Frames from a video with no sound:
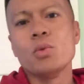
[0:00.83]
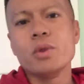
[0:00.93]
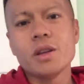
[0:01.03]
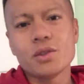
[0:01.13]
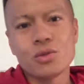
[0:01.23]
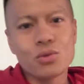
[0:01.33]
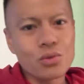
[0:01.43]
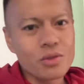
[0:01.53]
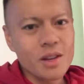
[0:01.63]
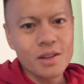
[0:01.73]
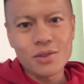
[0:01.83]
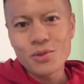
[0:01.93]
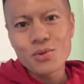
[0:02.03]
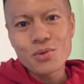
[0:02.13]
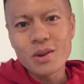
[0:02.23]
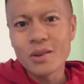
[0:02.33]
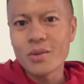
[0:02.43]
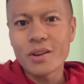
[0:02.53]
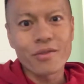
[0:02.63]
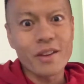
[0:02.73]
Week 2, day 2.
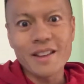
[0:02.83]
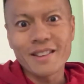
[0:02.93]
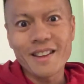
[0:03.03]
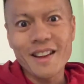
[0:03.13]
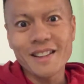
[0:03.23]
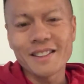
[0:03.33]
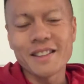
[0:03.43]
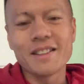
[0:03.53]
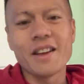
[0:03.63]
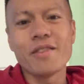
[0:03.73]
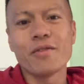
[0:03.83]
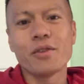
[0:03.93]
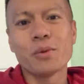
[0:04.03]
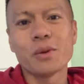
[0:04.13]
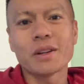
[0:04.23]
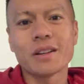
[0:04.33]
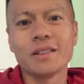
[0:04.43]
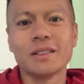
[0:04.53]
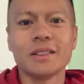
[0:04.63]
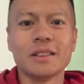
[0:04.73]
What a fantastic day for a
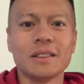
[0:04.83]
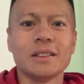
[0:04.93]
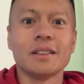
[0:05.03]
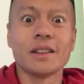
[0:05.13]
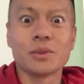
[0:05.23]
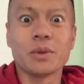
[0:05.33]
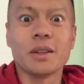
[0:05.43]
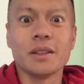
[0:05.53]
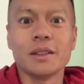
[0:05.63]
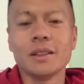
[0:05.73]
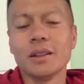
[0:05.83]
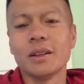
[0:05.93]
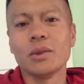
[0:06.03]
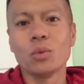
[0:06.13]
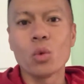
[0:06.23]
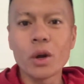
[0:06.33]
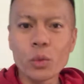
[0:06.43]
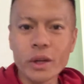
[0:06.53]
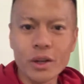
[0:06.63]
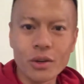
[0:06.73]
workout. Guess what?
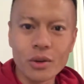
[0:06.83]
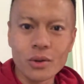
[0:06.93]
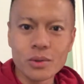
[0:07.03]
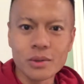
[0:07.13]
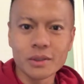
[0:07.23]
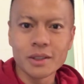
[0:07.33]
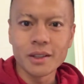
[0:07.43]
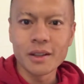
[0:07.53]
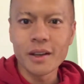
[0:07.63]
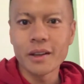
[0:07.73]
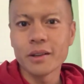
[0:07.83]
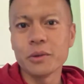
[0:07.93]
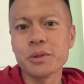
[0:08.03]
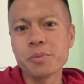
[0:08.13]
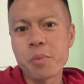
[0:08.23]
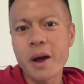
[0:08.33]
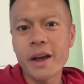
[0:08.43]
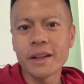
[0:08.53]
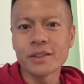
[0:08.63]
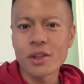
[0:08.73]
1 week ago, today it was
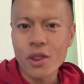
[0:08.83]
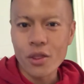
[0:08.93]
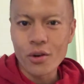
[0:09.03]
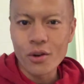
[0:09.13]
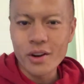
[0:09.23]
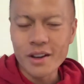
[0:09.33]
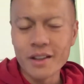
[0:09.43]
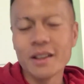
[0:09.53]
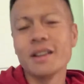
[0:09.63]
minus 30.